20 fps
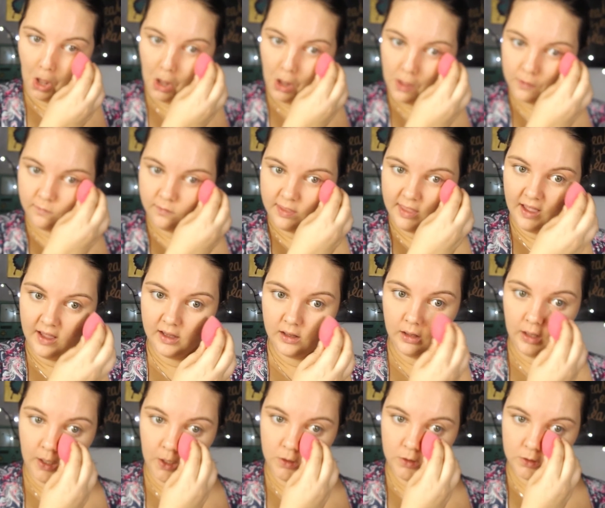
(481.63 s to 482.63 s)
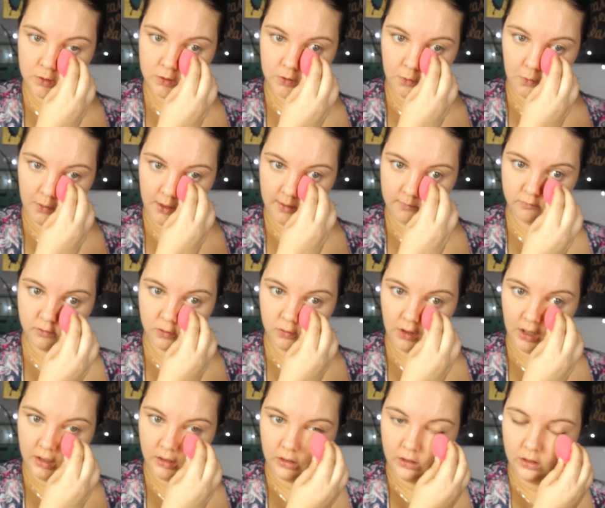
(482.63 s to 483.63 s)
that Instagram
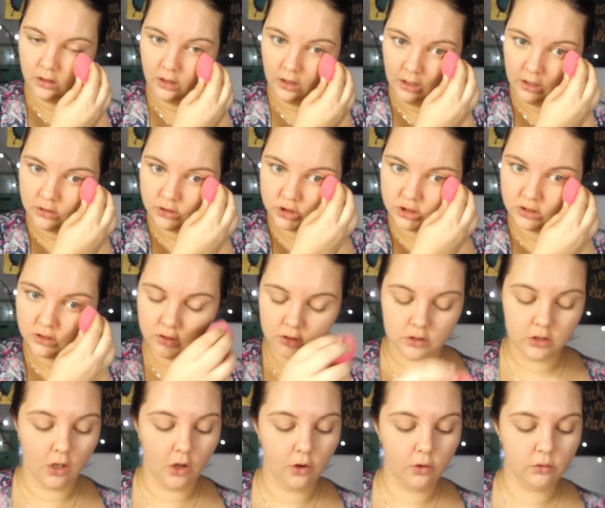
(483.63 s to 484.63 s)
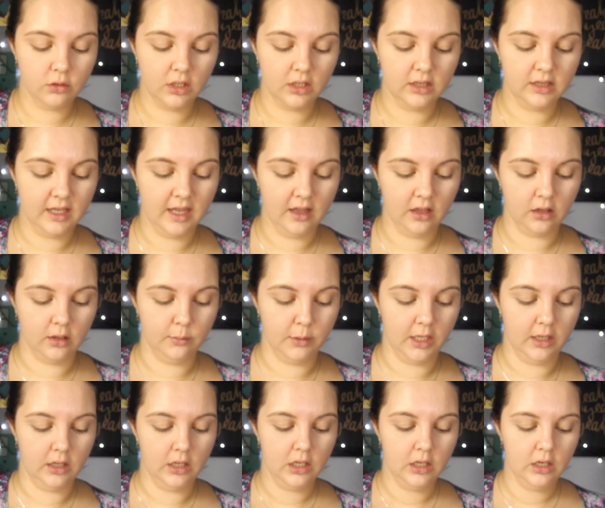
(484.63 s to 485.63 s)
trend and just tone it down a bit.
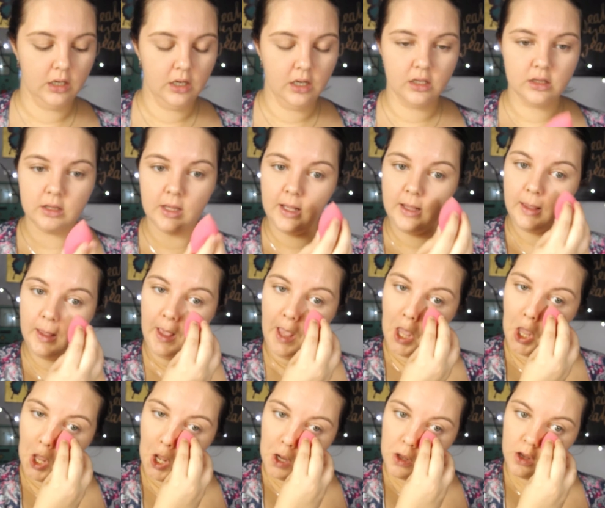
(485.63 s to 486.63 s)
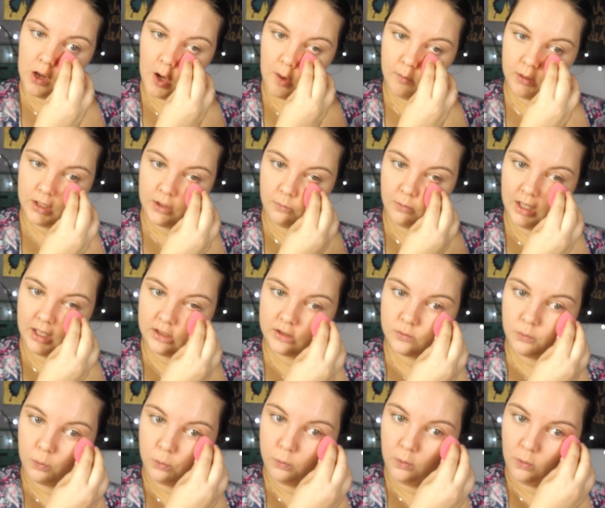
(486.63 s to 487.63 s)
It's like nobody wears
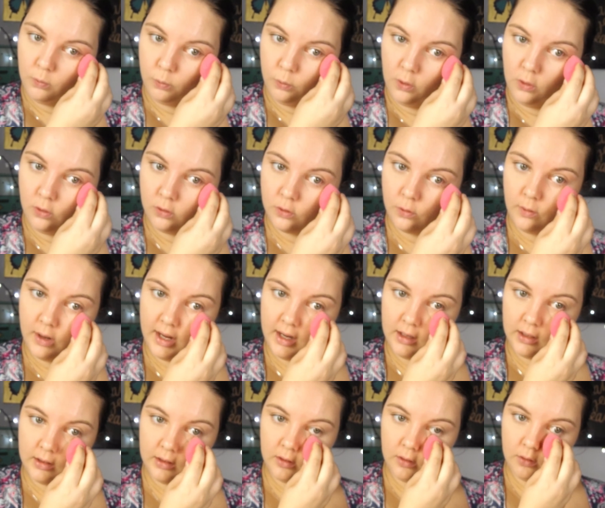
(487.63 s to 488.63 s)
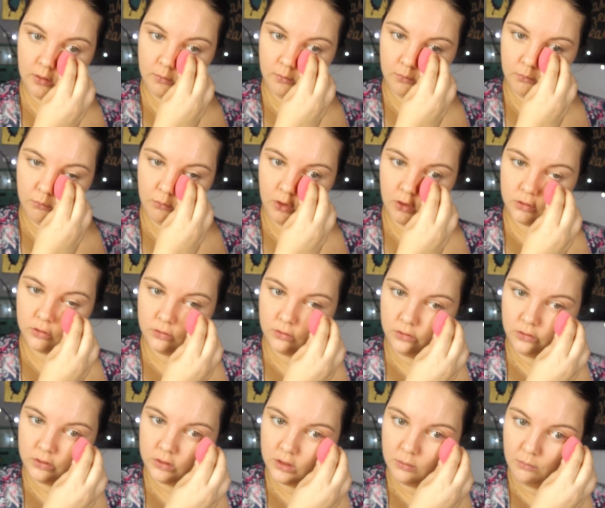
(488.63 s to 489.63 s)
walkway
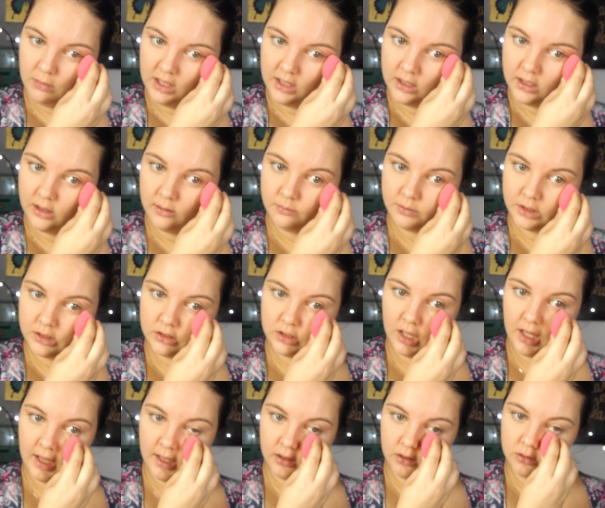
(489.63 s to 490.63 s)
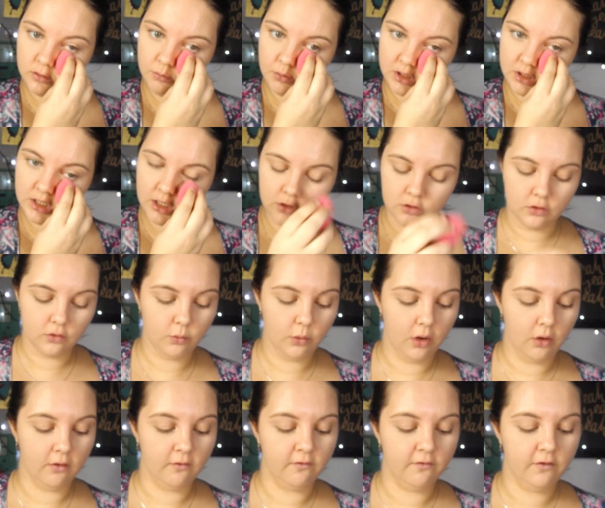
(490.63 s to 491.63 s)
models makeup styles, but they do wear
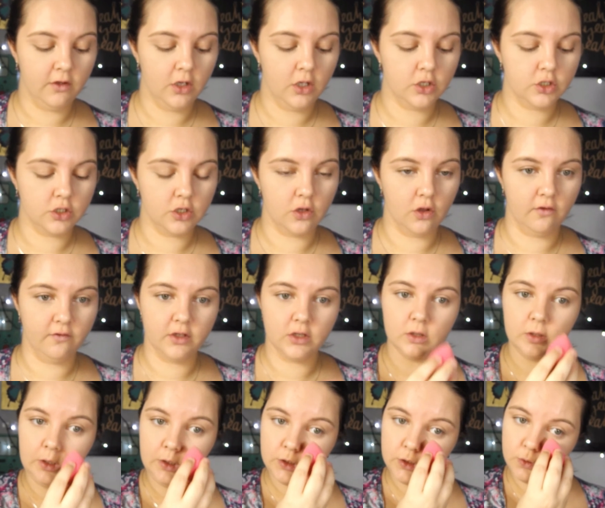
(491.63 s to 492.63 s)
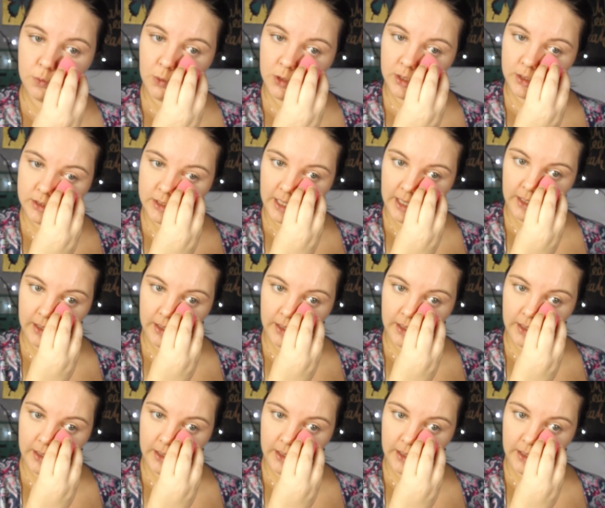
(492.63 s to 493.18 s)
a version of it, so you just want to take